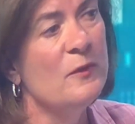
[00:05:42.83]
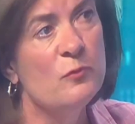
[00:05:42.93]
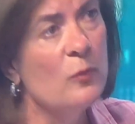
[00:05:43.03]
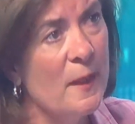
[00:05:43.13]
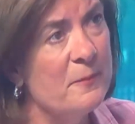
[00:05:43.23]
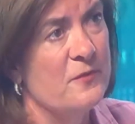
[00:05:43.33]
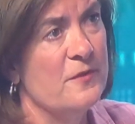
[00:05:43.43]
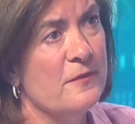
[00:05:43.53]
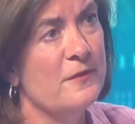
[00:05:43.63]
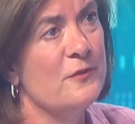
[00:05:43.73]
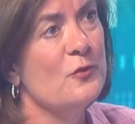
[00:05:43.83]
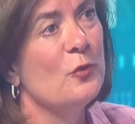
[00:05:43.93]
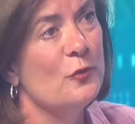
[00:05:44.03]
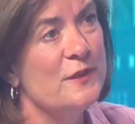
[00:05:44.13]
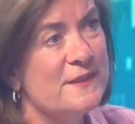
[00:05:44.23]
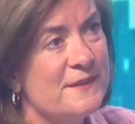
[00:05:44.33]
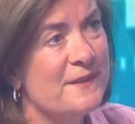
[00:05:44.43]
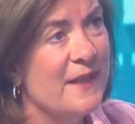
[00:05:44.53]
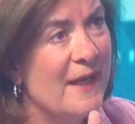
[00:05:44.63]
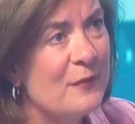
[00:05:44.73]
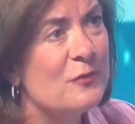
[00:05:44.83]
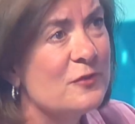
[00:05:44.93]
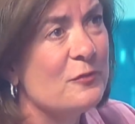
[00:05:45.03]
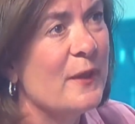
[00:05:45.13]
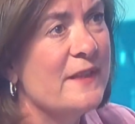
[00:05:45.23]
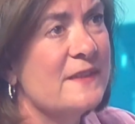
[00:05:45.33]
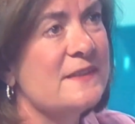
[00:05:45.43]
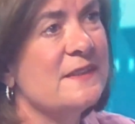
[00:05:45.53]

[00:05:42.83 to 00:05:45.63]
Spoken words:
wiped the Tories out of Wales.